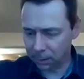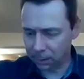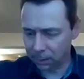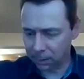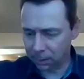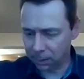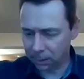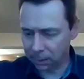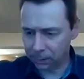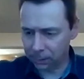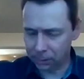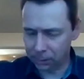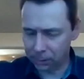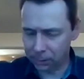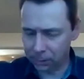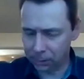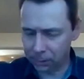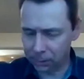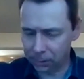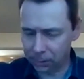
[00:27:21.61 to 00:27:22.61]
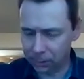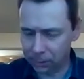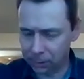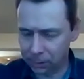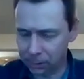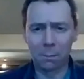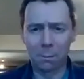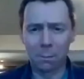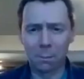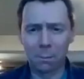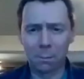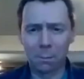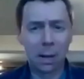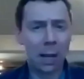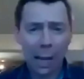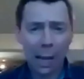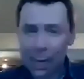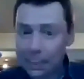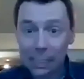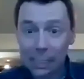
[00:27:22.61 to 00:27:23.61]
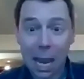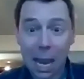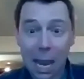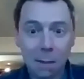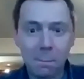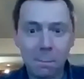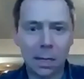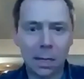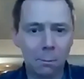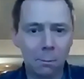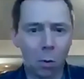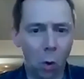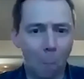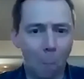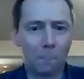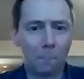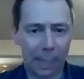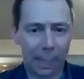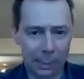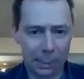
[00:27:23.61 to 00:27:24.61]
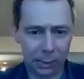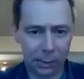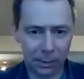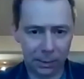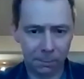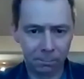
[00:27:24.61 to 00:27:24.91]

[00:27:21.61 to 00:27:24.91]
I can see where he's approaching it from. He's again made it more complicated.